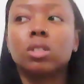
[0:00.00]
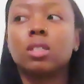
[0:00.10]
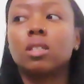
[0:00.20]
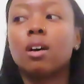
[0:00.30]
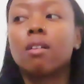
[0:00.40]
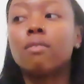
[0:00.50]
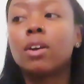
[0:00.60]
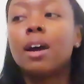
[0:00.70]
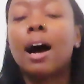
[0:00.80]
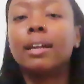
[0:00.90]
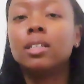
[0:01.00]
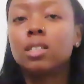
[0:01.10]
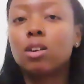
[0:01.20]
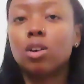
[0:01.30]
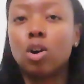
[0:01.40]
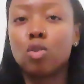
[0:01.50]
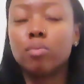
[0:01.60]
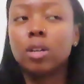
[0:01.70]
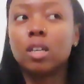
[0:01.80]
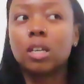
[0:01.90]
and stuff. I need to go to
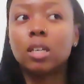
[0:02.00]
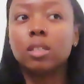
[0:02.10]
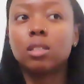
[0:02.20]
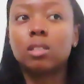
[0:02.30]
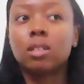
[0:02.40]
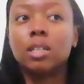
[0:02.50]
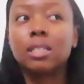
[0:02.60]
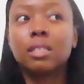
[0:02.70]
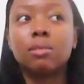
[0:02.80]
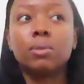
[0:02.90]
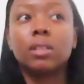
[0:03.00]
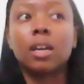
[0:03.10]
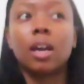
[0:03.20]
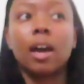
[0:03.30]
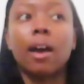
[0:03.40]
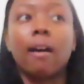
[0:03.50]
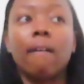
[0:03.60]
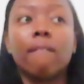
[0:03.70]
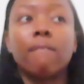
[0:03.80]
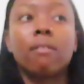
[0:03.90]
Home Goods and see what they
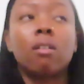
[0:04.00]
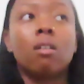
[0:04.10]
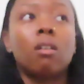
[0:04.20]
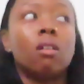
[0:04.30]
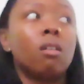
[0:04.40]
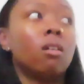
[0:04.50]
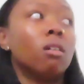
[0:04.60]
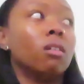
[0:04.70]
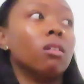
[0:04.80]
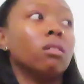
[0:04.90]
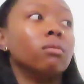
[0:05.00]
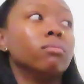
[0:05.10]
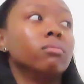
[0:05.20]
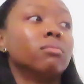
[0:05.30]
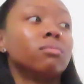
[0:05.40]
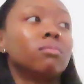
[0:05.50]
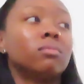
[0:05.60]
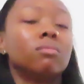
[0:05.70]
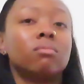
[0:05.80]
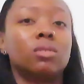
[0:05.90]
have. Um,
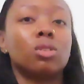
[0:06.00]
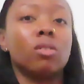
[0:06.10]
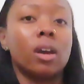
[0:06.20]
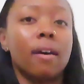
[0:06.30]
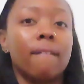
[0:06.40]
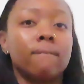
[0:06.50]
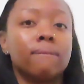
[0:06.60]
so yeah,